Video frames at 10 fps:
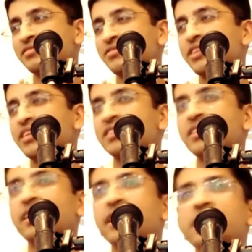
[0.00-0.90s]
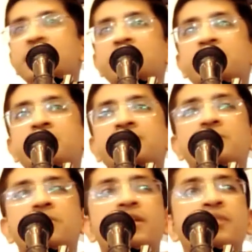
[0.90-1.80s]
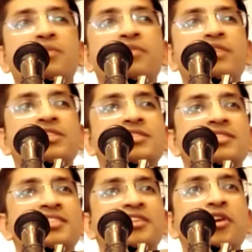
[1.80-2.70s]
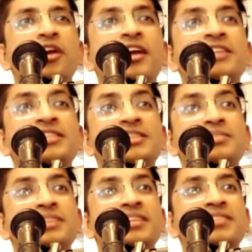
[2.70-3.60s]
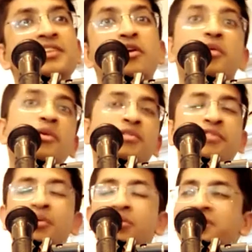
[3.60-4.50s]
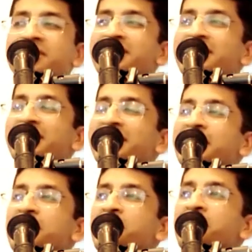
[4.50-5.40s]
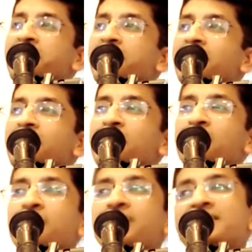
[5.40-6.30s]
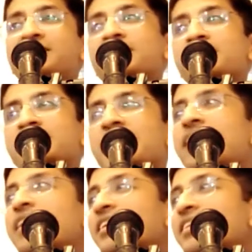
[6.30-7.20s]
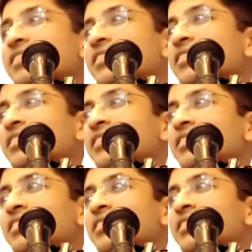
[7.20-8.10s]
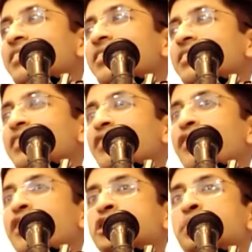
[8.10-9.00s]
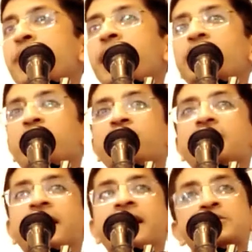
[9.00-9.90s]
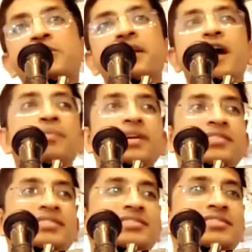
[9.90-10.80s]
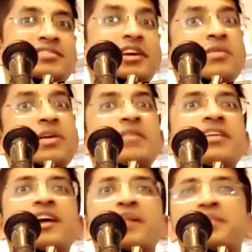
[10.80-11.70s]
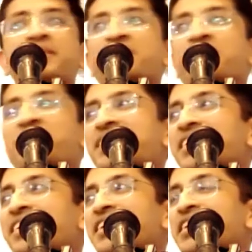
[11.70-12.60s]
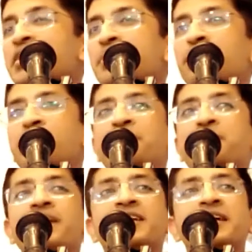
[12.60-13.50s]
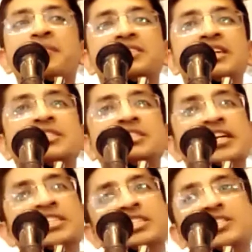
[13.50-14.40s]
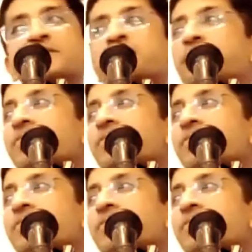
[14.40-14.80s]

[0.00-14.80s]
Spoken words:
Whether it's the kids, whether it's a working professional, holidays is something we all look forward. But sadly, the first part of the day is very happy. We are very, very happy. But by the time the sun sets,